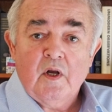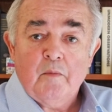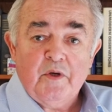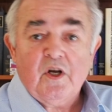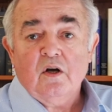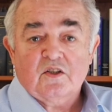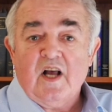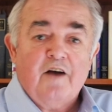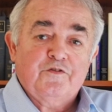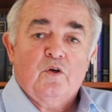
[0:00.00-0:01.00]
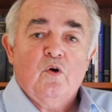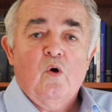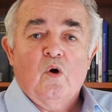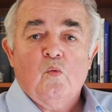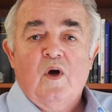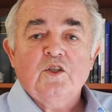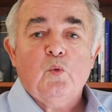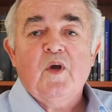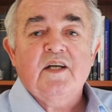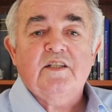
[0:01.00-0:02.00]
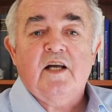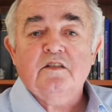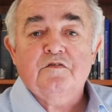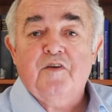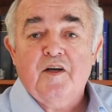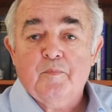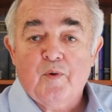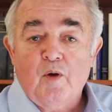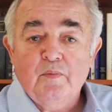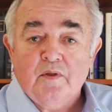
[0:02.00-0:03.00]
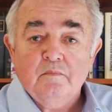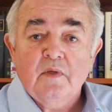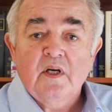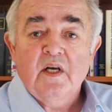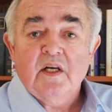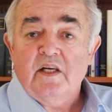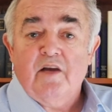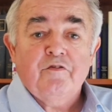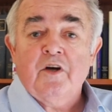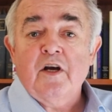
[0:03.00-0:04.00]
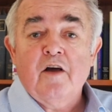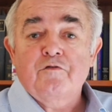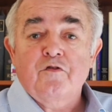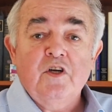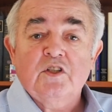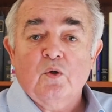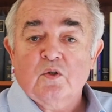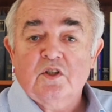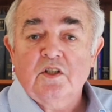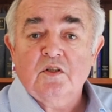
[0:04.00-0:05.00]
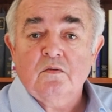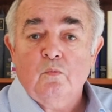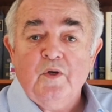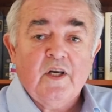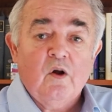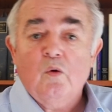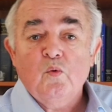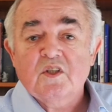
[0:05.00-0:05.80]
Because, after all, once we identify a problem, given enough resources, we can always